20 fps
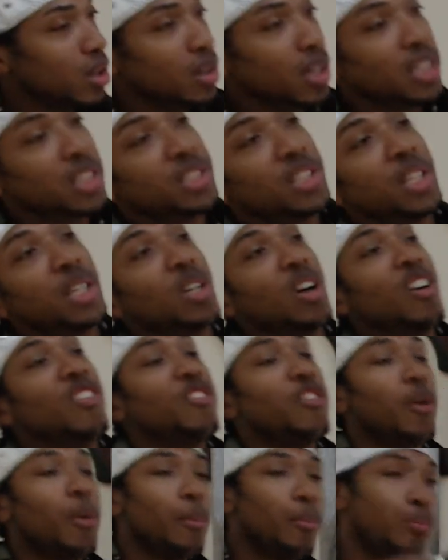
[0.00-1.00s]
let's think
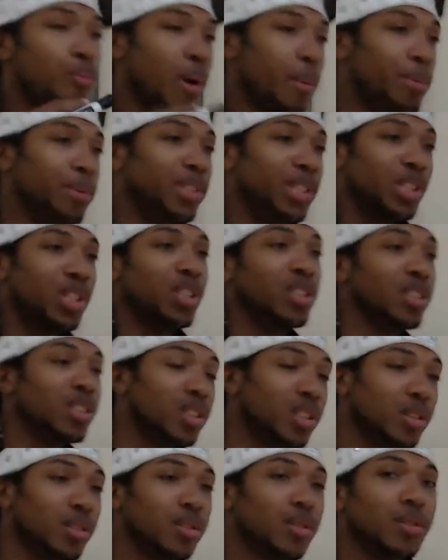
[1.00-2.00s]
of
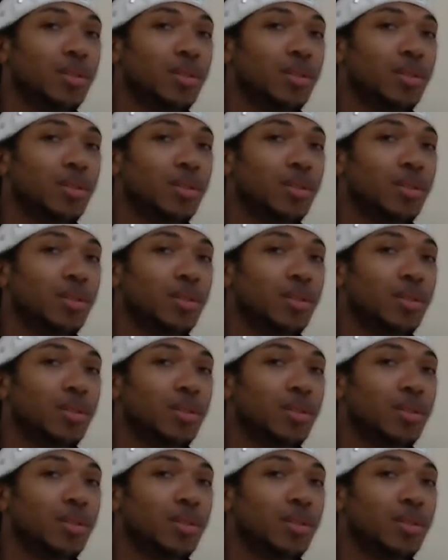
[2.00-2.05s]
prepositions.